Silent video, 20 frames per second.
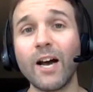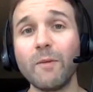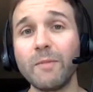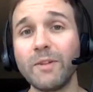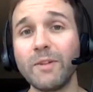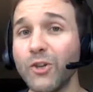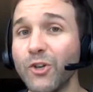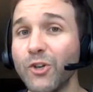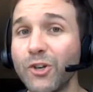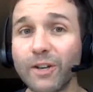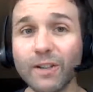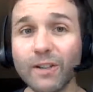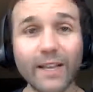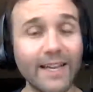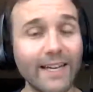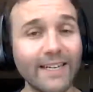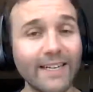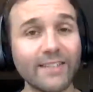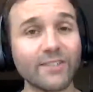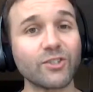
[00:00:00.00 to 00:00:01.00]
You
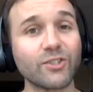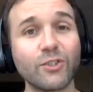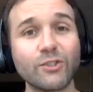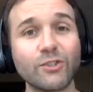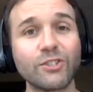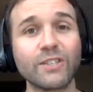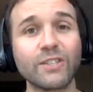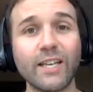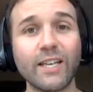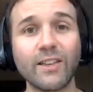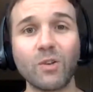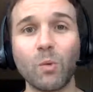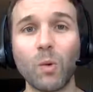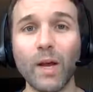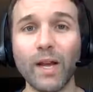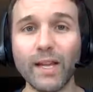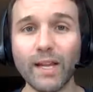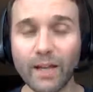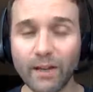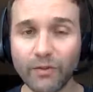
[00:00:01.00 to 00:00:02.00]
didn't let any excuses get in the
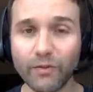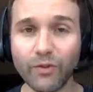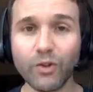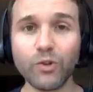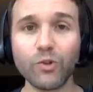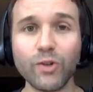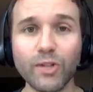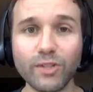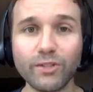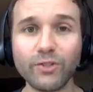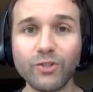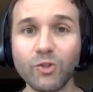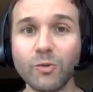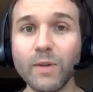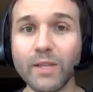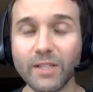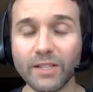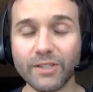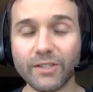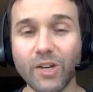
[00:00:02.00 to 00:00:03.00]
way of you
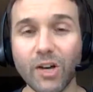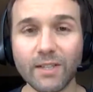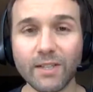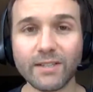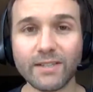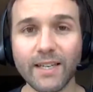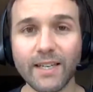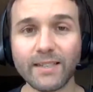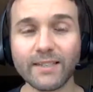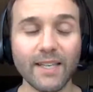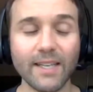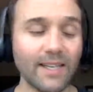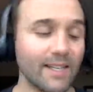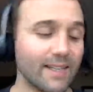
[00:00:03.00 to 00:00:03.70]
consuming this content.